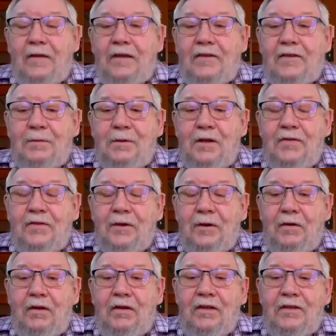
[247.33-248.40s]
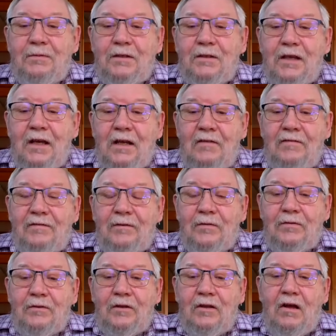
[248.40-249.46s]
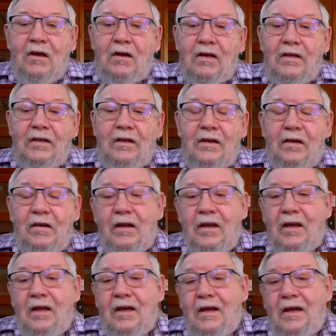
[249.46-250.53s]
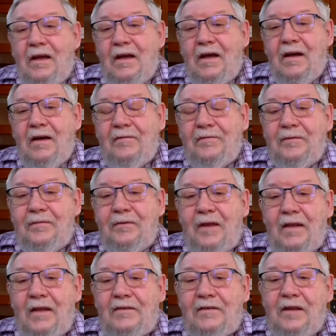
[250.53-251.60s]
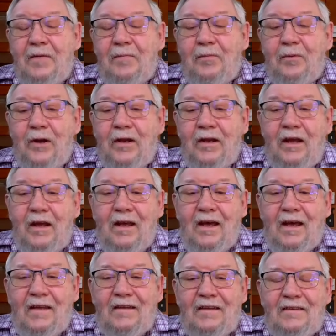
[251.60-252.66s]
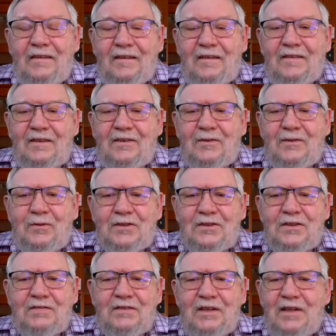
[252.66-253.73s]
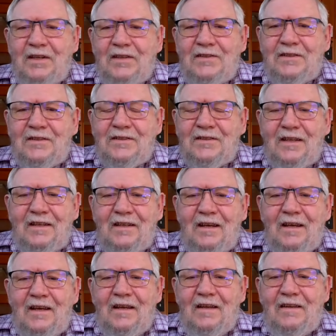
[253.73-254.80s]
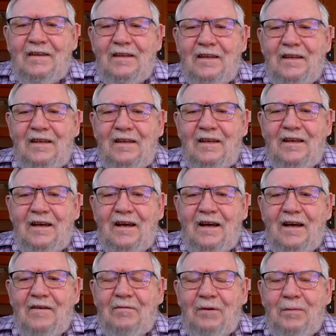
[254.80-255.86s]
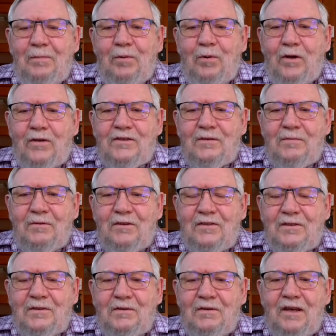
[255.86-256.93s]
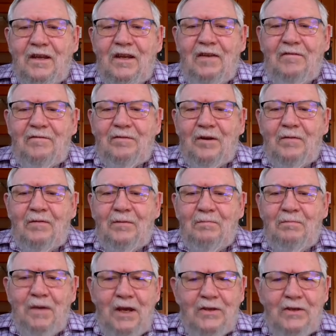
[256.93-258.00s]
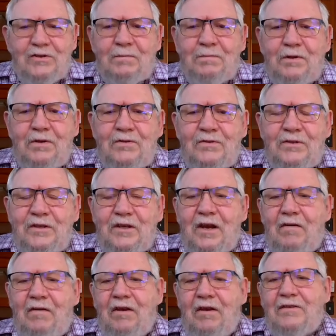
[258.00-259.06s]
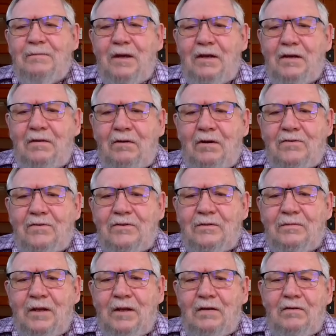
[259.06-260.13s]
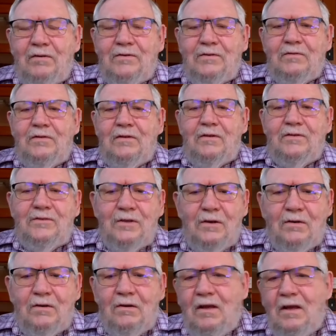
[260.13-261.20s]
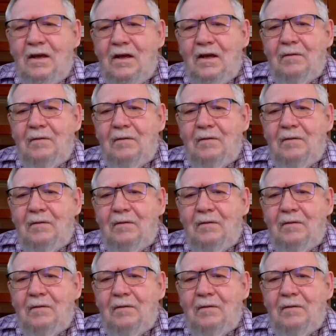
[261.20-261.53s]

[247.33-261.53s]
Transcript: that that's been a theory that's been kind of floating along in here uh, from that standpoint. I, the the twist of it is is that the uh, reports that we're still getting from the major producing areas, Mato Grosso, Mato Grosso del Sol,